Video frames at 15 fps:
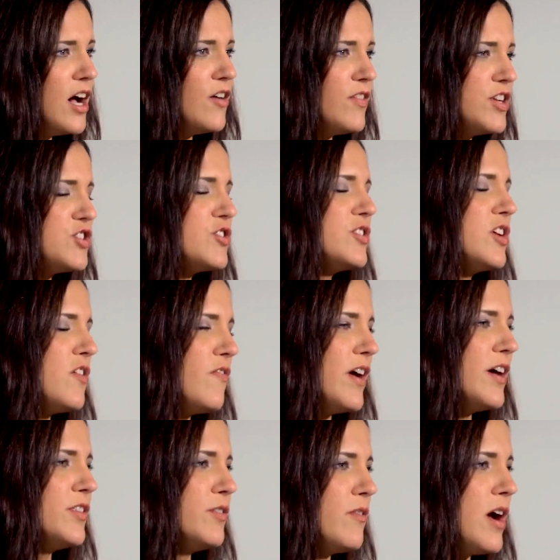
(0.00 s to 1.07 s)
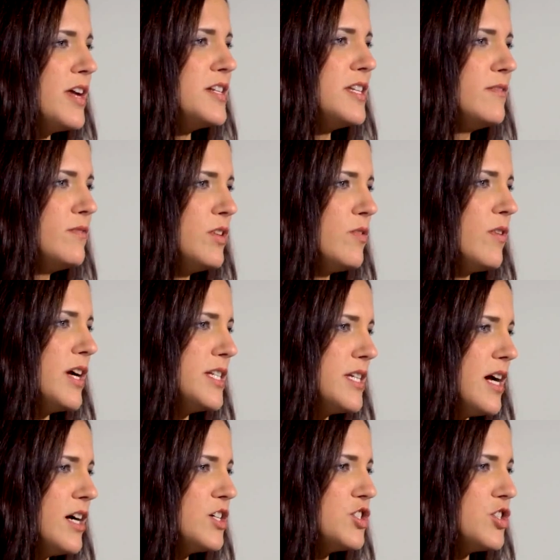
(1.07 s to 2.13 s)
Eventually, I found the
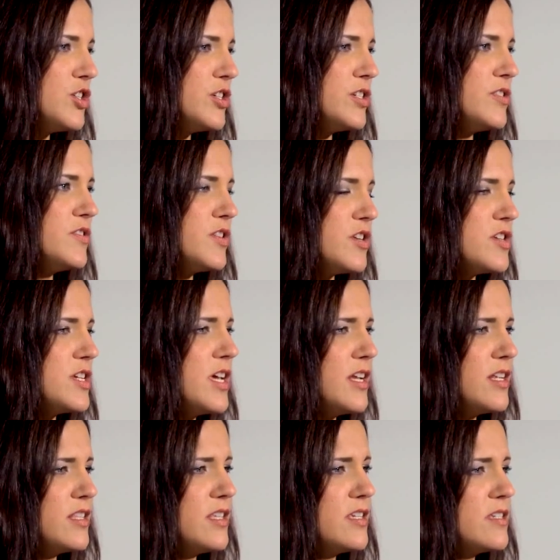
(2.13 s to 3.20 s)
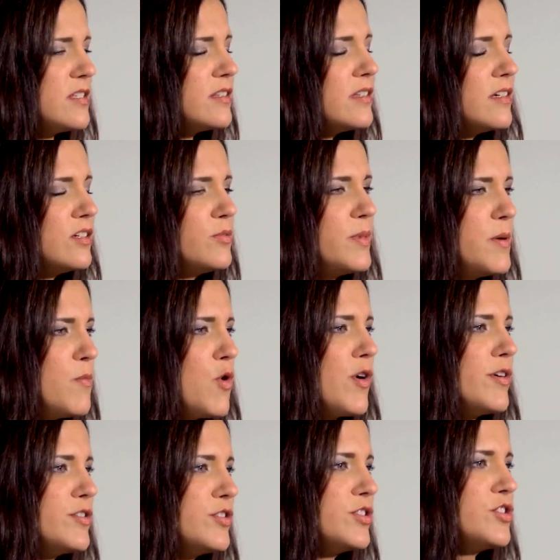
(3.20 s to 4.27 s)
right doctor and started getting things a little bit more under